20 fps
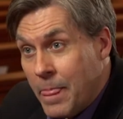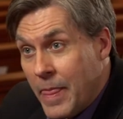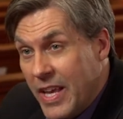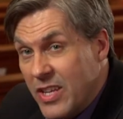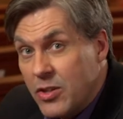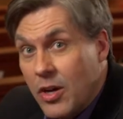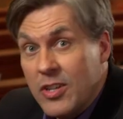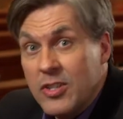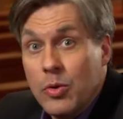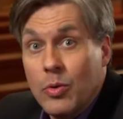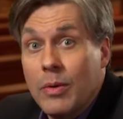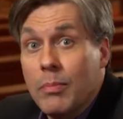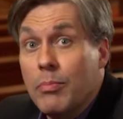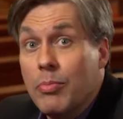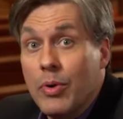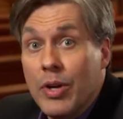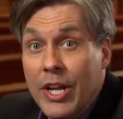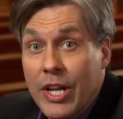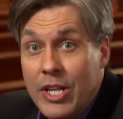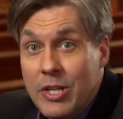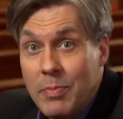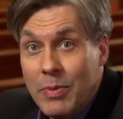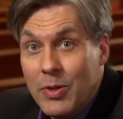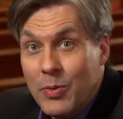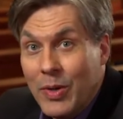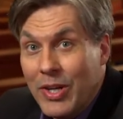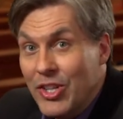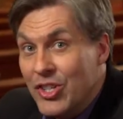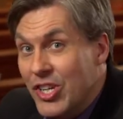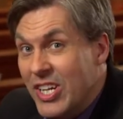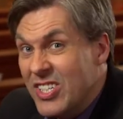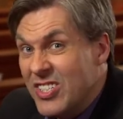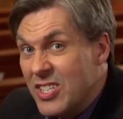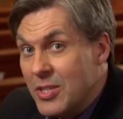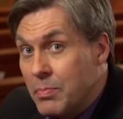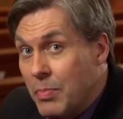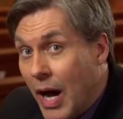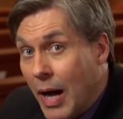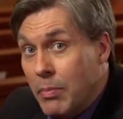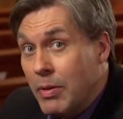is also a bridge between Jesus'
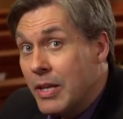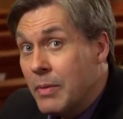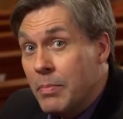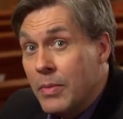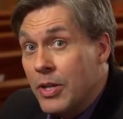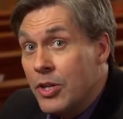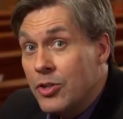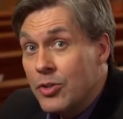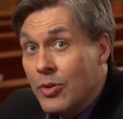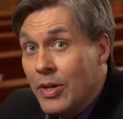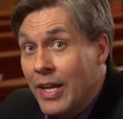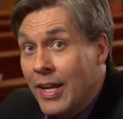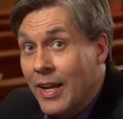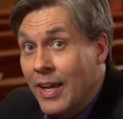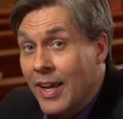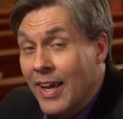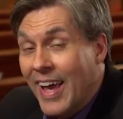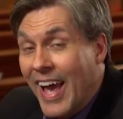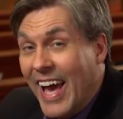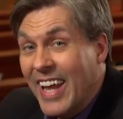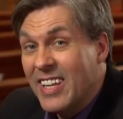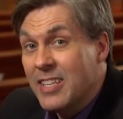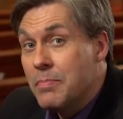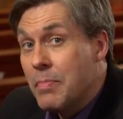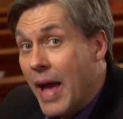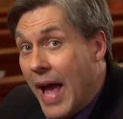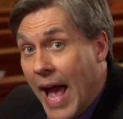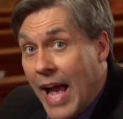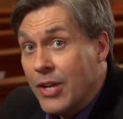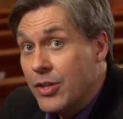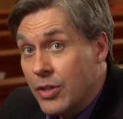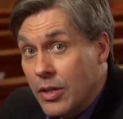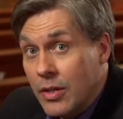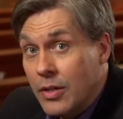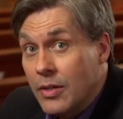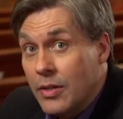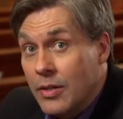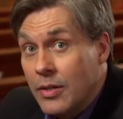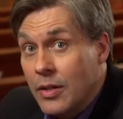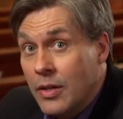public ministry and his passion.
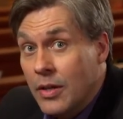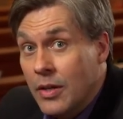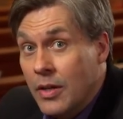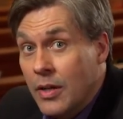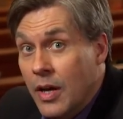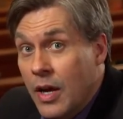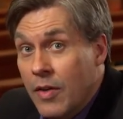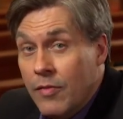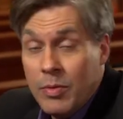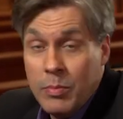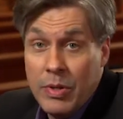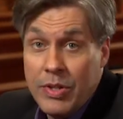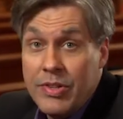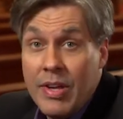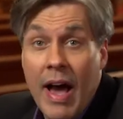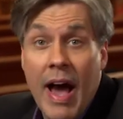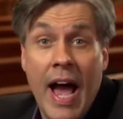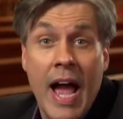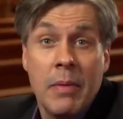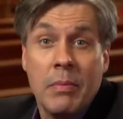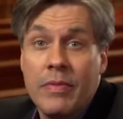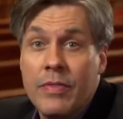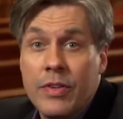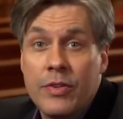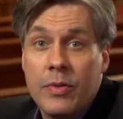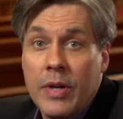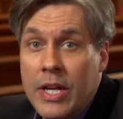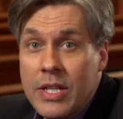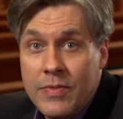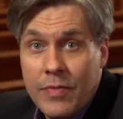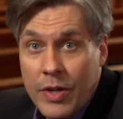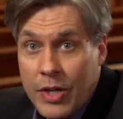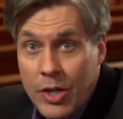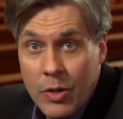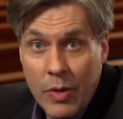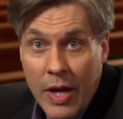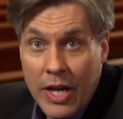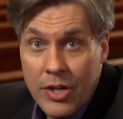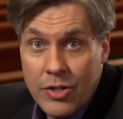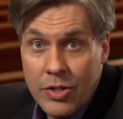From the time of the
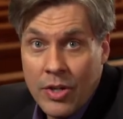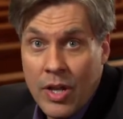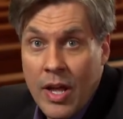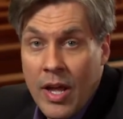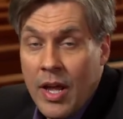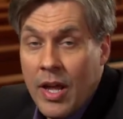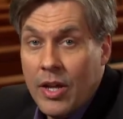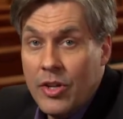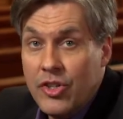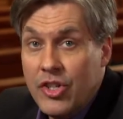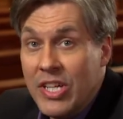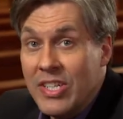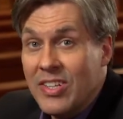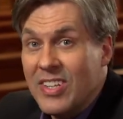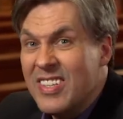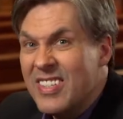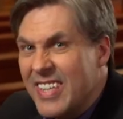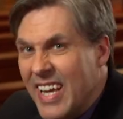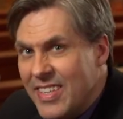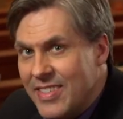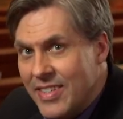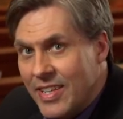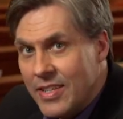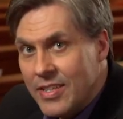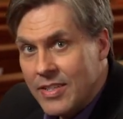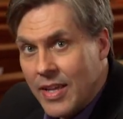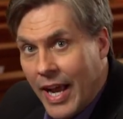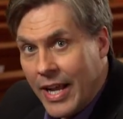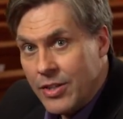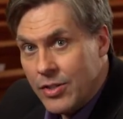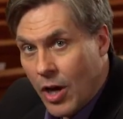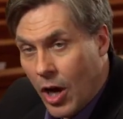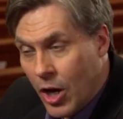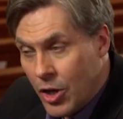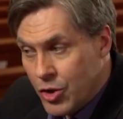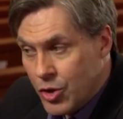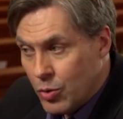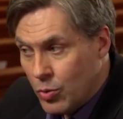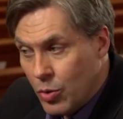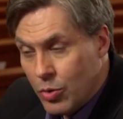Transfiguration, Jesus sets his sights
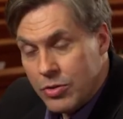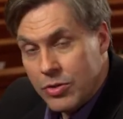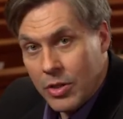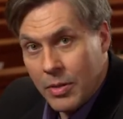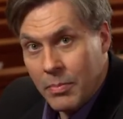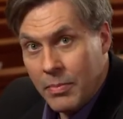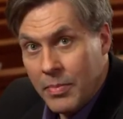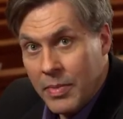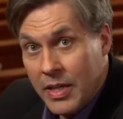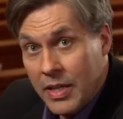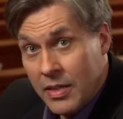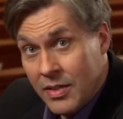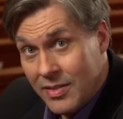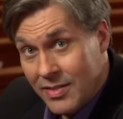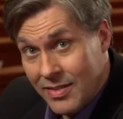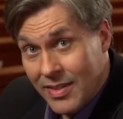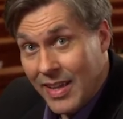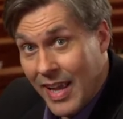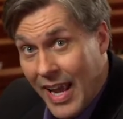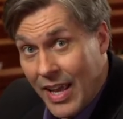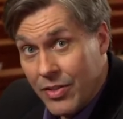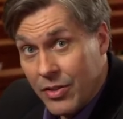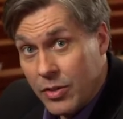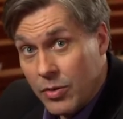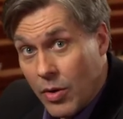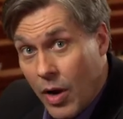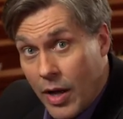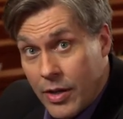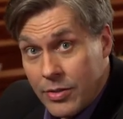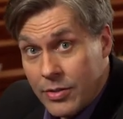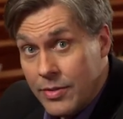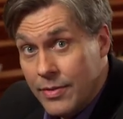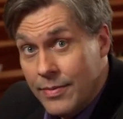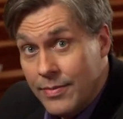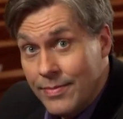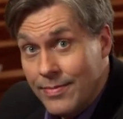on Jerusalem and the cross.